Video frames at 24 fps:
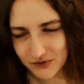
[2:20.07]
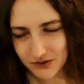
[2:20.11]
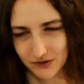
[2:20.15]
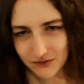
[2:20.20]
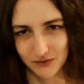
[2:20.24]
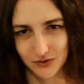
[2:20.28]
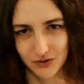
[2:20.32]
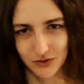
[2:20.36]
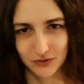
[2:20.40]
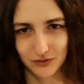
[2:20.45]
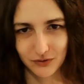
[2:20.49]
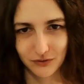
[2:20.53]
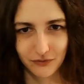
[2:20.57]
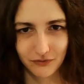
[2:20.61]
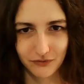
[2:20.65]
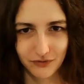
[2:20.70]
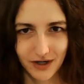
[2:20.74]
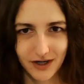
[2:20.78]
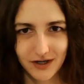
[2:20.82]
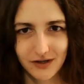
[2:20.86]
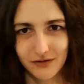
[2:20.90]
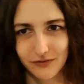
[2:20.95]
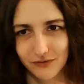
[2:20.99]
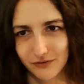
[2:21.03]
some sort of
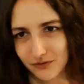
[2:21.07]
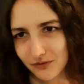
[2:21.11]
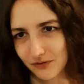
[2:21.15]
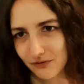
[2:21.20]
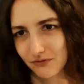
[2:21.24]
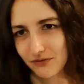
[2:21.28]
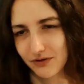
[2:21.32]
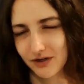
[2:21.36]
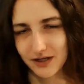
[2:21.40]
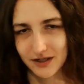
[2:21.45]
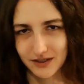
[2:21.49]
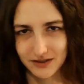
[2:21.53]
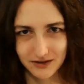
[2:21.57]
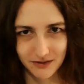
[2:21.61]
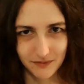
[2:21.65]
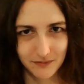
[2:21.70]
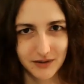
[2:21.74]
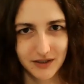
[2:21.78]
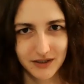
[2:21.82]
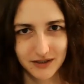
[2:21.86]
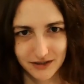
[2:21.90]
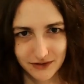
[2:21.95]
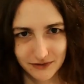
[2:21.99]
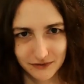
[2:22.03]
fun or for feeling
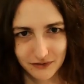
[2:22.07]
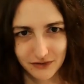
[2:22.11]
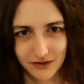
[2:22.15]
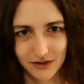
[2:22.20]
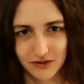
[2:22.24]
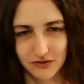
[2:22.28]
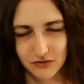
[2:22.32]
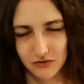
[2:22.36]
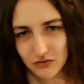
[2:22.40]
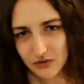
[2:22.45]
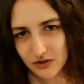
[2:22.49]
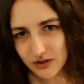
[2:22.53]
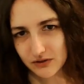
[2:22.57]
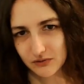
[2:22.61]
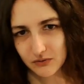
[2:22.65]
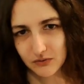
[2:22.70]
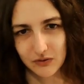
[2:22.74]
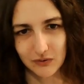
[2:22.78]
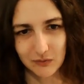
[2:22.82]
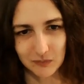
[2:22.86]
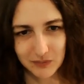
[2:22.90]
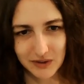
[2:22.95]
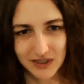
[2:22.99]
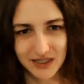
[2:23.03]
something different, usually
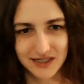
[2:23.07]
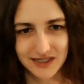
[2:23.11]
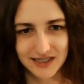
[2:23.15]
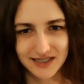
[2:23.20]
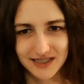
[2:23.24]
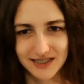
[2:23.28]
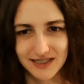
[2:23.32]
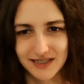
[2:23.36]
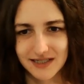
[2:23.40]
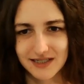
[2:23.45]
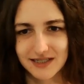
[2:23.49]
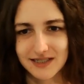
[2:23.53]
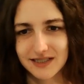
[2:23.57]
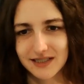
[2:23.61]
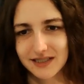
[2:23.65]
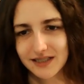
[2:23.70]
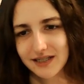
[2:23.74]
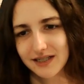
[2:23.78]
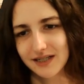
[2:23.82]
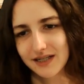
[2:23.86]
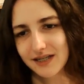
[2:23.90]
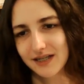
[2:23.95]
new places.